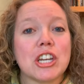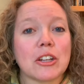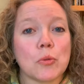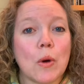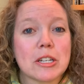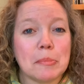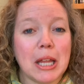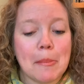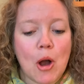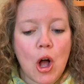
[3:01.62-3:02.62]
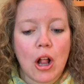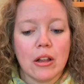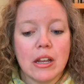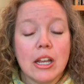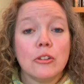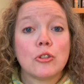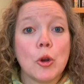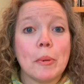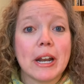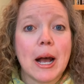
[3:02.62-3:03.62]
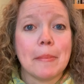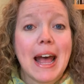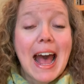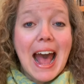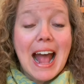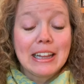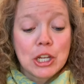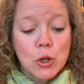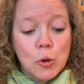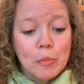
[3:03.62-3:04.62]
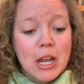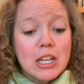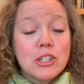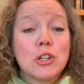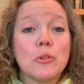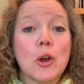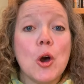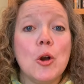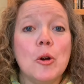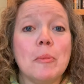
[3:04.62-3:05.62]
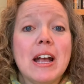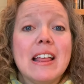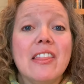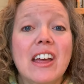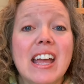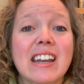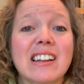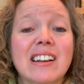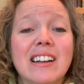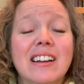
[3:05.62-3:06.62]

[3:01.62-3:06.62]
chicks want to play ball. Scoop it up, alley-oop, to the hoop, then,